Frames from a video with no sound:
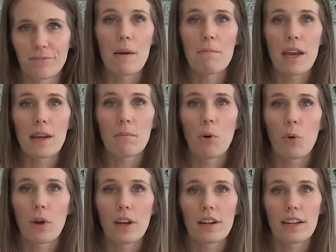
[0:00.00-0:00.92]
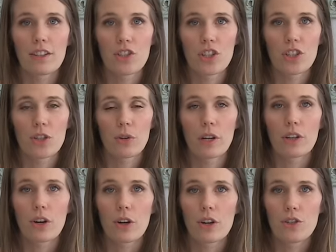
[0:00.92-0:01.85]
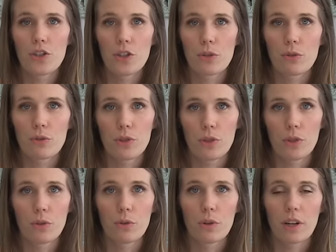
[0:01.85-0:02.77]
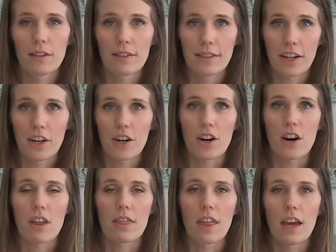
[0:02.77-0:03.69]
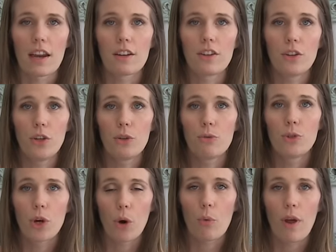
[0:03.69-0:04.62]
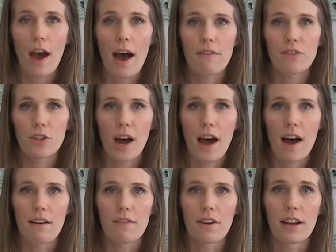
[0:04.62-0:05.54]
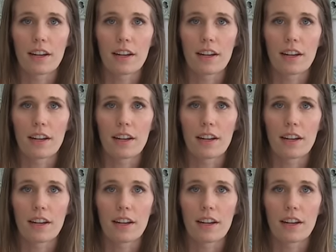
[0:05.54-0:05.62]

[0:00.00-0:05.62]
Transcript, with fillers: My main point is just to encourage you to consider that you don't have to have